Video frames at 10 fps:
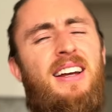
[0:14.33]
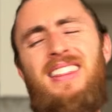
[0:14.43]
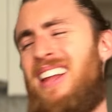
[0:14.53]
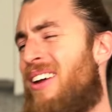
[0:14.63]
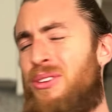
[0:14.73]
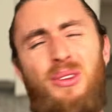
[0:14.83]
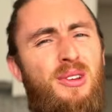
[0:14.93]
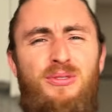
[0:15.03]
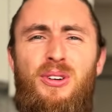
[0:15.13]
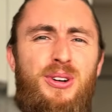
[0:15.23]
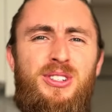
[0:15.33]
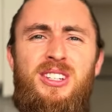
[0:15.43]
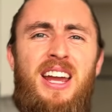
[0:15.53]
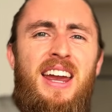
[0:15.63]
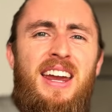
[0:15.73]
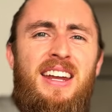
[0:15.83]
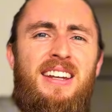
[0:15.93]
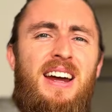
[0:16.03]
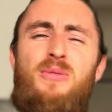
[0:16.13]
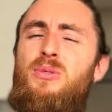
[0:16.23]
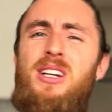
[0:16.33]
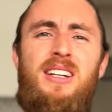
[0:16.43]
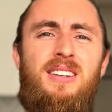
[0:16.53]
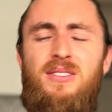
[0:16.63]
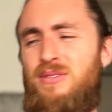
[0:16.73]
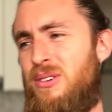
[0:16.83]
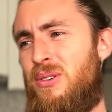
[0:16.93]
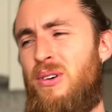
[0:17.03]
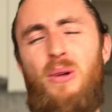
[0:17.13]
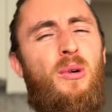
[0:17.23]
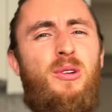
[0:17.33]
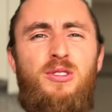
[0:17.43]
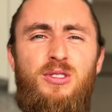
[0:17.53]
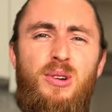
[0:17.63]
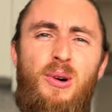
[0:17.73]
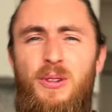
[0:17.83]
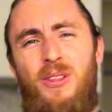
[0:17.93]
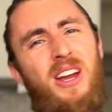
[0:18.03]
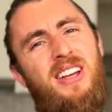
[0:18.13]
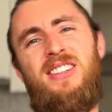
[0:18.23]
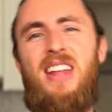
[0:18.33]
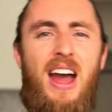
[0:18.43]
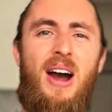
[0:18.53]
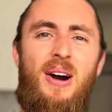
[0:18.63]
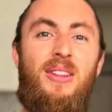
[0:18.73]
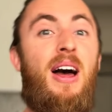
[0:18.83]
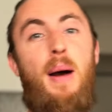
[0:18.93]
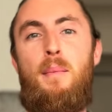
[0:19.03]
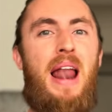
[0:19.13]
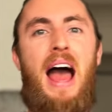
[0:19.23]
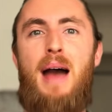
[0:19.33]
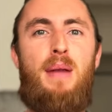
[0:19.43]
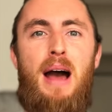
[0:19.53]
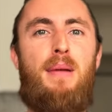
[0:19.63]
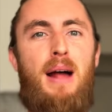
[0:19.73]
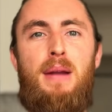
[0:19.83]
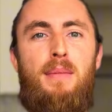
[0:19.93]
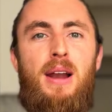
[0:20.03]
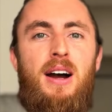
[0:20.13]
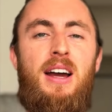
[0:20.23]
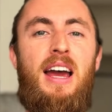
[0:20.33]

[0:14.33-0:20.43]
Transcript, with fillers: Not on the first date. I really, you know, I want to slow things down, blah, blah, blah, blah, blah.